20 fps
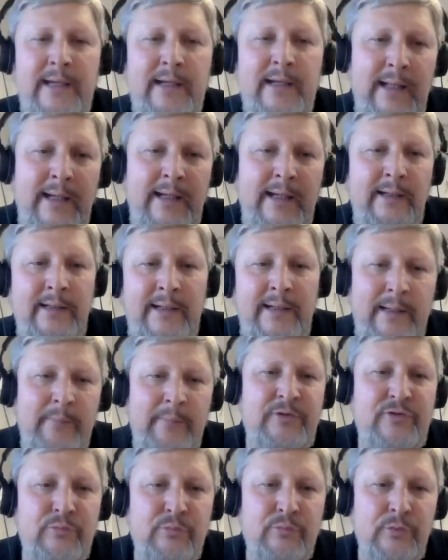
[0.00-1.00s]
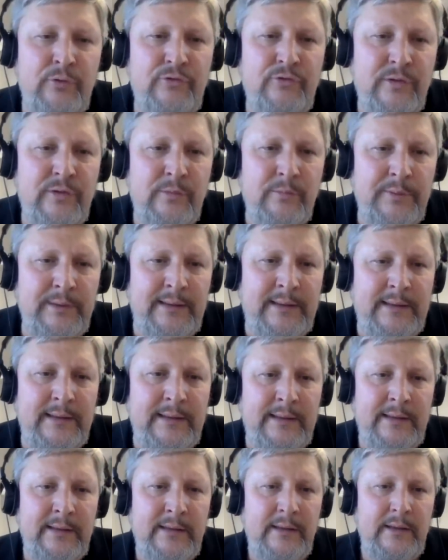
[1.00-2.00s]
that and it inhibits the roots
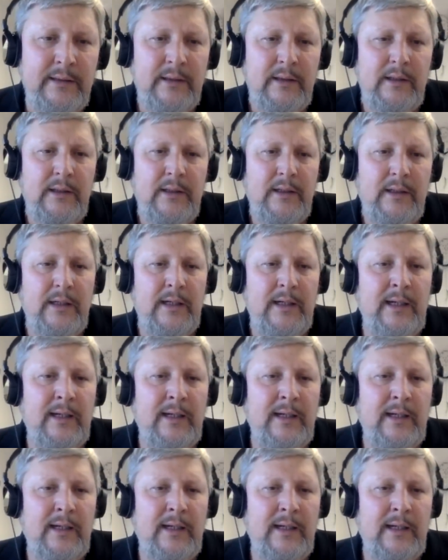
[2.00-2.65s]
completely. Mm.